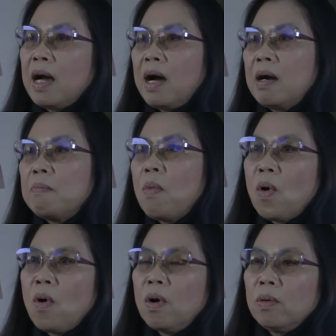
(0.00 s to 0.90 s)
are
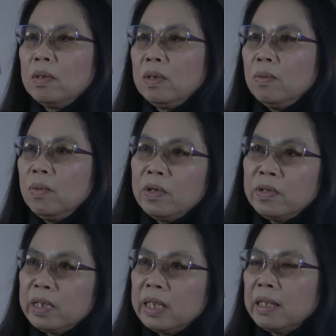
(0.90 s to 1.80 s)
more
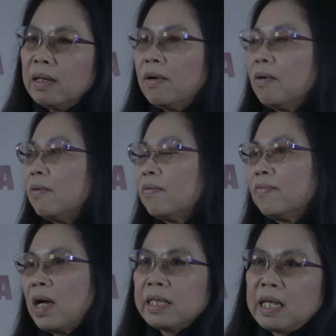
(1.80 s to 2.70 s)
worthy
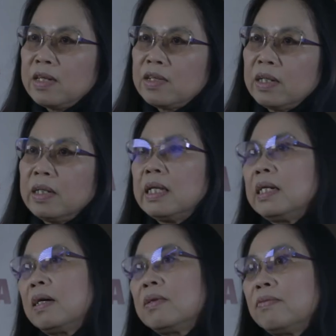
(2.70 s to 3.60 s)
of attention
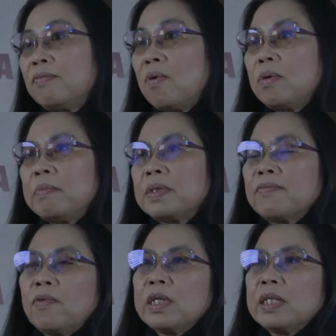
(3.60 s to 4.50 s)
than other forms,
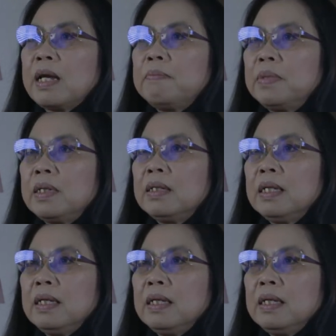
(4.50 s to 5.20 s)
for example.